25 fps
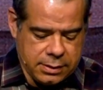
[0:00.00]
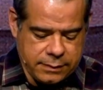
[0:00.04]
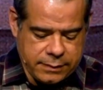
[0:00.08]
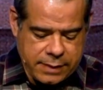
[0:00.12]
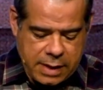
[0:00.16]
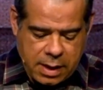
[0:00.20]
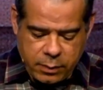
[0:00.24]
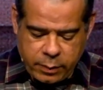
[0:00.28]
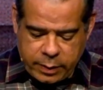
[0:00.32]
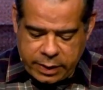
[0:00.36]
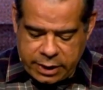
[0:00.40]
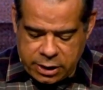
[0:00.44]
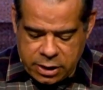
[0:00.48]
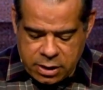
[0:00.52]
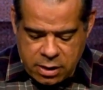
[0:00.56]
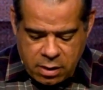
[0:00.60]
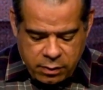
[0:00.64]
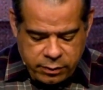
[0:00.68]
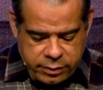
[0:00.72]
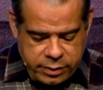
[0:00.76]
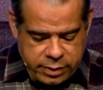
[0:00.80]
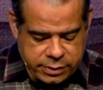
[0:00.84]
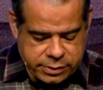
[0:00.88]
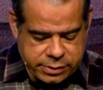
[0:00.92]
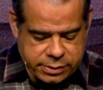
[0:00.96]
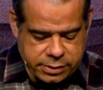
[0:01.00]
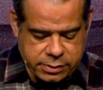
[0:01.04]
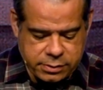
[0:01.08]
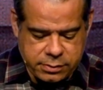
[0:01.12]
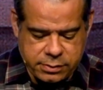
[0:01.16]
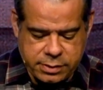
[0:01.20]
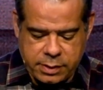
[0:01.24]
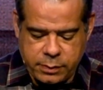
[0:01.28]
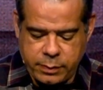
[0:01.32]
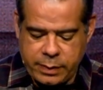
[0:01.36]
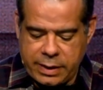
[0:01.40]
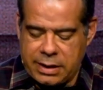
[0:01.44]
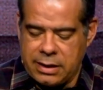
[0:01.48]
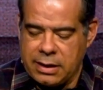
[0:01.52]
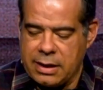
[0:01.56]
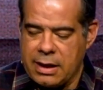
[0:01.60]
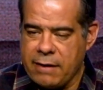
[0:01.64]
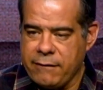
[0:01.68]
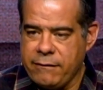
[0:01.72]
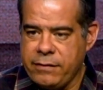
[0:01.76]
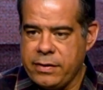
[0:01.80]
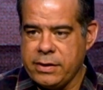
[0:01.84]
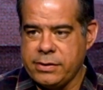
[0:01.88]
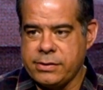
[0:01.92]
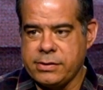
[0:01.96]
That we know the truth, that we
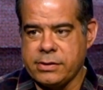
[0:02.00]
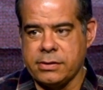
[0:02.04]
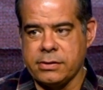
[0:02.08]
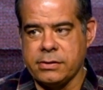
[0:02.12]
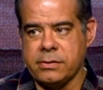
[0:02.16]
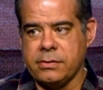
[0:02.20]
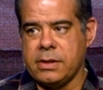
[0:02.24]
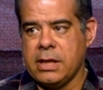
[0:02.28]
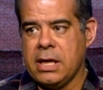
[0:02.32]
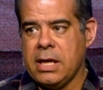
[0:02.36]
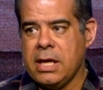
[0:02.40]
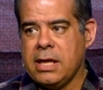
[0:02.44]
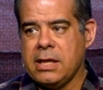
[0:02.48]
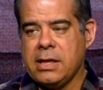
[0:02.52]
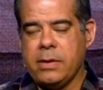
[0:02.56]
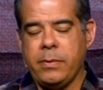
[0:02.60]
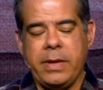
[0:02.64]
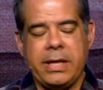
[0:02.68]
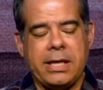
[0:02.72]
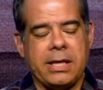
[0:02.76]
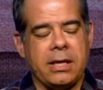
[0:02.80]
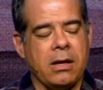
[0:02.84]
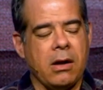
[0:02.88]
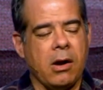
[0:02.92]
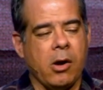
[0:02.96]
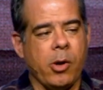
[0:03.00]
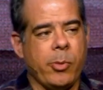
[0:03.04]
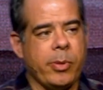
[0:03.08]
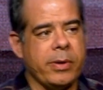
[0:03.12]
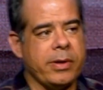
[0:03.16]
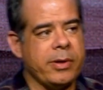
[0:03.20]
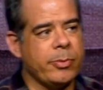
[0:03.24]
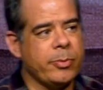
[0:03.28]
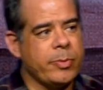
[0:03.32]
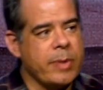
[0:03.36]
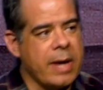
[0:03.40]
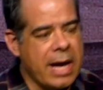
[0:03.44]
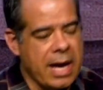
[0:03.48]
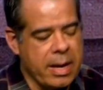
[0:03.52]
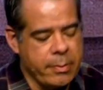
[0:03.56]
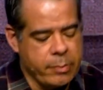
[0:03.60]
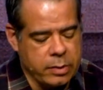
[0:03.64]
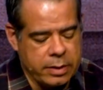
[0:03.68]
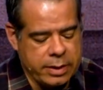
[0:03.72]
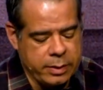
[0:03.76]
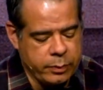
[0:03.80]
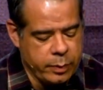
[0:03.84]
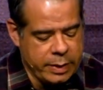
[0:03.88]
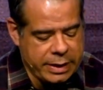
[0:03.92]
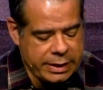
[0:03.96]
love the truth, that we can open a
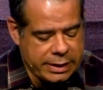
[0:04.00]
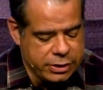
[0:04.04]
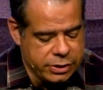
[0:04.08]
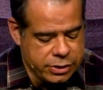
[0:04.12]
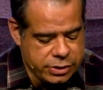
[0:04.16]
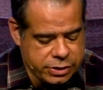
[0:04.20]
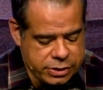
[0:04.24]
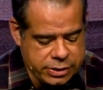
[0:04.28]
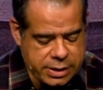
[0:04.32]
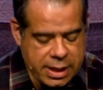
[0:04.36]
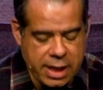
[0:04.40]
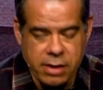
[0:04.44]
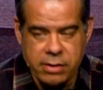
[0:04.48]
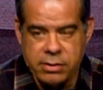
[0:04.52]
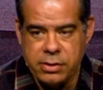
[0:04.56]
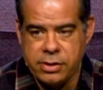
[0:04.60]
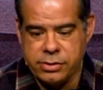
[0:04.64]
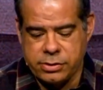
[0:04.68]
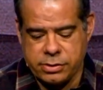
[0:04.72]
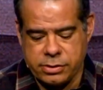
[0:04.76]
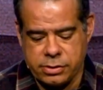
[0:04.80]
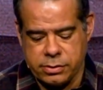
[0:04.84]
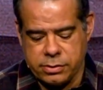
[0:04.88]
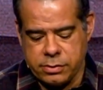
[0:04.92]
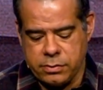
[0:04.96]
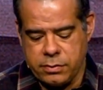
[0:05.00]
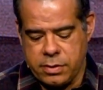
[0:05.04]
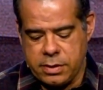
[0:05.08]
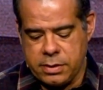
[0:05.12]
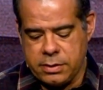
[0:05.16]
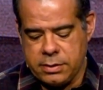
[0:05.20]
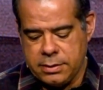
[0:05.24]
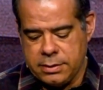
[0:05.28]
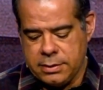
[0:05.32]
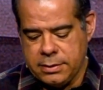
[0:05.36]
Bible and we can share the truth.